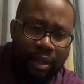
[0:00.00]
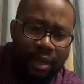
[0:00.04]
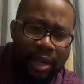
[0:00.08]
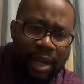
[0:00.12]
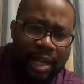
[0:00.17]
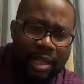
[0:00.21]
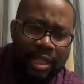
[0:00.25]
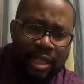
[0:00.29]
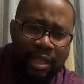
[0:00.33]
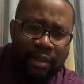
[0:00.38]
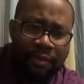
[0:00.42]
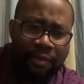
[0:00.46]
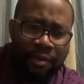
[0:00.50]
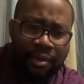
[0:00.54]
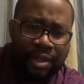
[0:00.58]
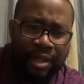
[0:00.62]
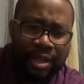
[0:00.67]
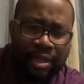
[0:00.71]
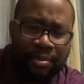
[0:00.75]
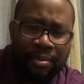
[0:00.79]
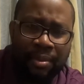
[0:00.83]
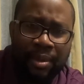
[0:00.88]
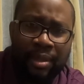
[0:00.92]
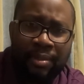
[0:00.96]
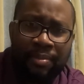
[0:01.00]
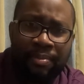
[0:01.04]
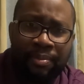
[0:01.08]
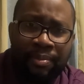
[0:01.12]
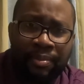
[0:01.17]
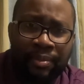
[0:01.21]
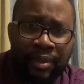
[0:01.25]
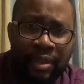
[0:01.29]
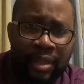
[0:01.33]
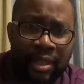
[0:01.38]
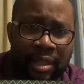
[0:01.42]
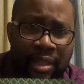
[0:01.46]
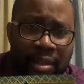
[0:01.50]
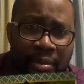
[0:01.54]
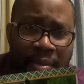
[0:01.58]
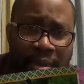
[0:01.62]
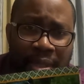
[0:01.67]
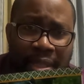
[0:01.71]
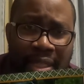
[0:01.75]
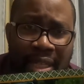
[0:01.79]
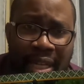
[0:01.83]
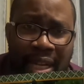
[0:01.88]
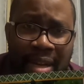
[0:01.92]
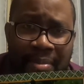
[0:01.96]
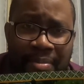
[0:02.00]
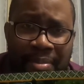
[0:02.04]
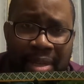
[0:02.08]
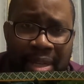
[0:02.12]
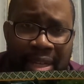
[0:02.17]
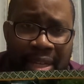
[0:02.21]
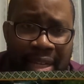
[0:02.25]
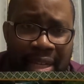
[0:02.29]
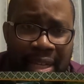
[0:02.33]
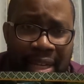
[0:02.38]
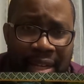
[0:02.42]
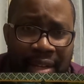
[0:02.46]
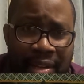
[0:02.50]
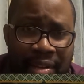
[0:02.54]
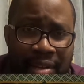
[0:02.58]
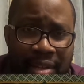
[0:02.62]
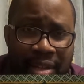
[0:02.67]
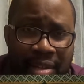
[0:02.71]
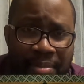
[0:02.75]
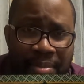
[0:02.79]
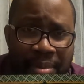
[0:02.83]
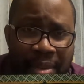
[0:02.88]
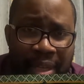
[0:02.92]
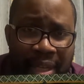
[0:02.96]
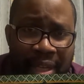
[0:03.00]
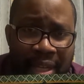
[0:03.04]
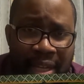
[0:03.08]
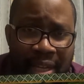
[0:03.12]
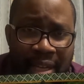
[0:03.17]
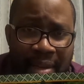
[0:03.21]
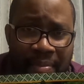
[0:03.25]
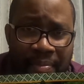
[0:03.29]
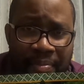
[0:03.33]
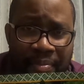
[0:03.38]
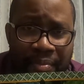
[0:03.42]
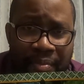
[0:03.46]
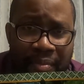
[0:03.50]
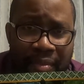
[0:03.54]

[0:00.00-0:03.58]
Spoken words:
that's it for this one. The wasabi, green pea,